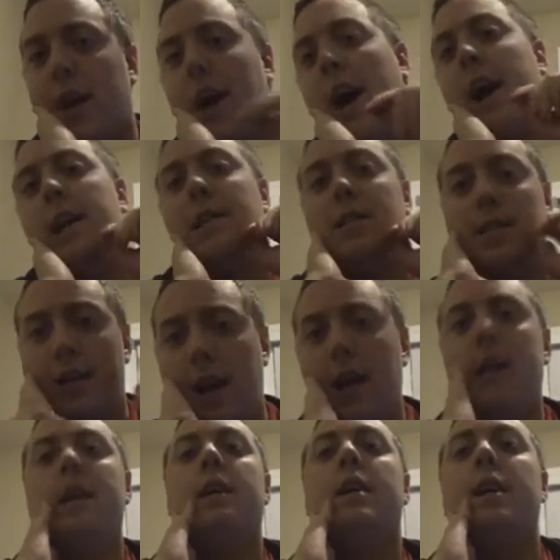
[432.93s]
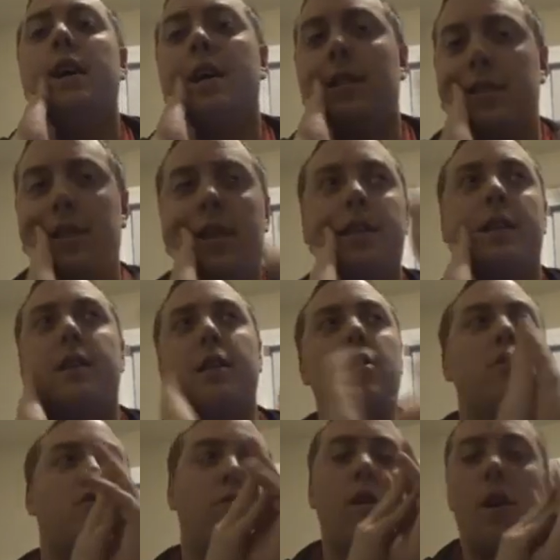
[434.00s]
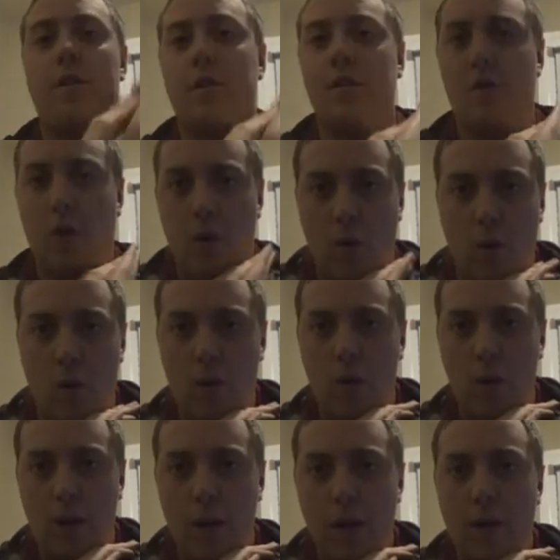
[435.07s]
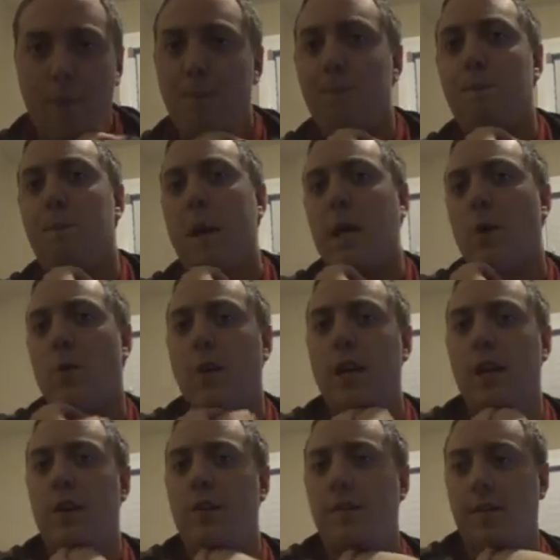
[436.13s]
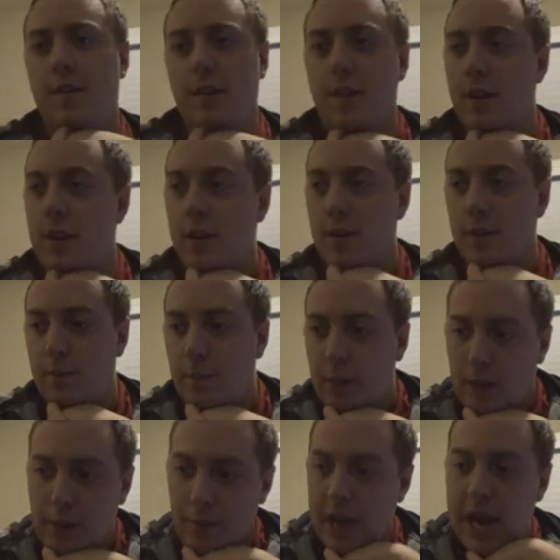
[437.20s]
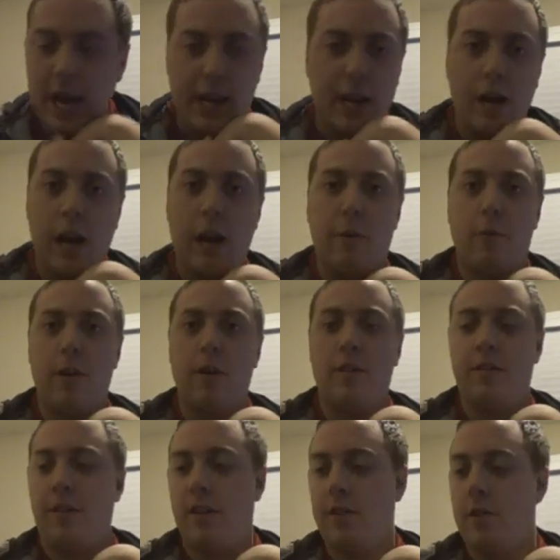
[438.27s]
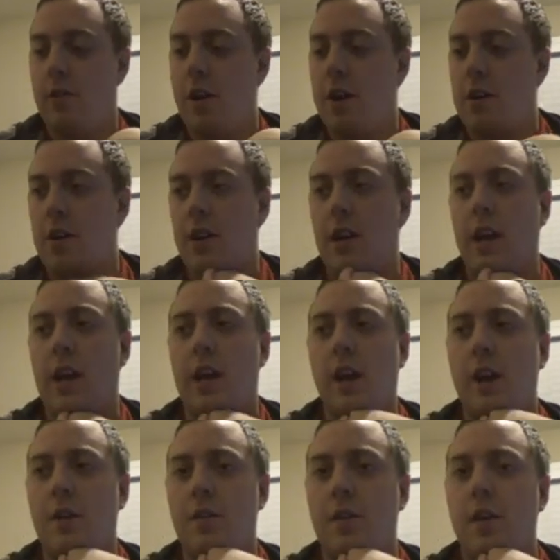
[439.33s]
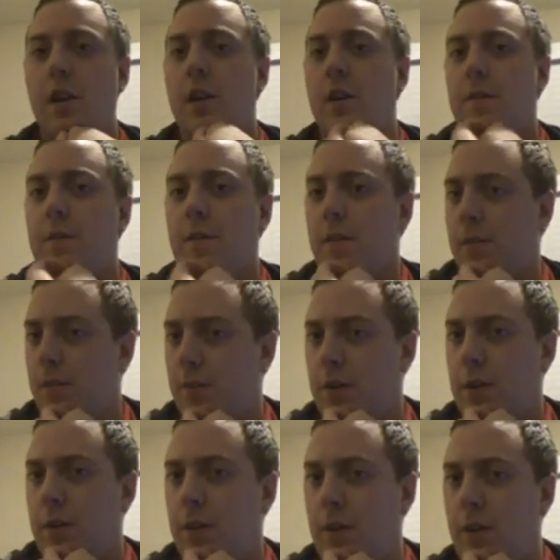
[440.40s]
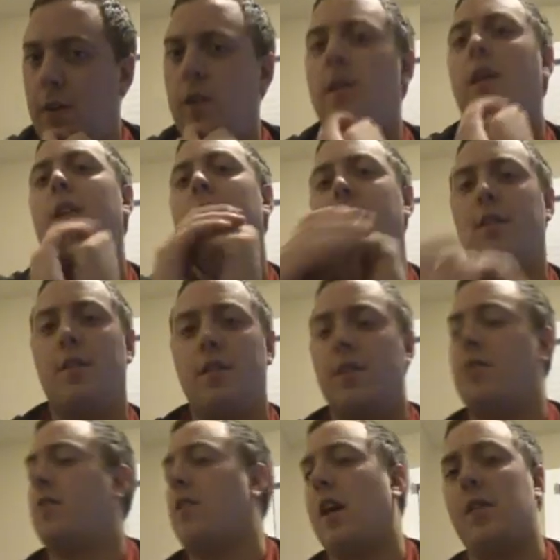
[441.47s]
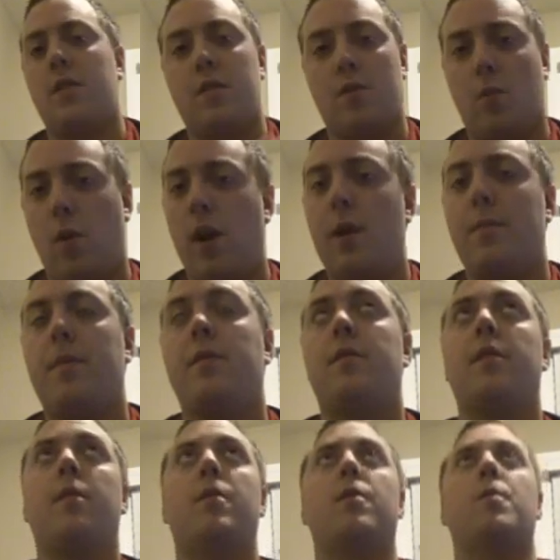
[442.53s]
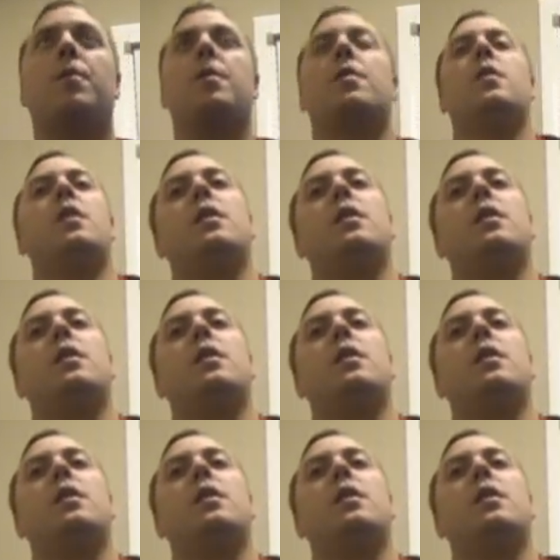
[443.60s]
it. I like that they didn't draw this whole Barry's going to be mad at Iris and they're not going to hang out for very long. I like that they just had this one episode where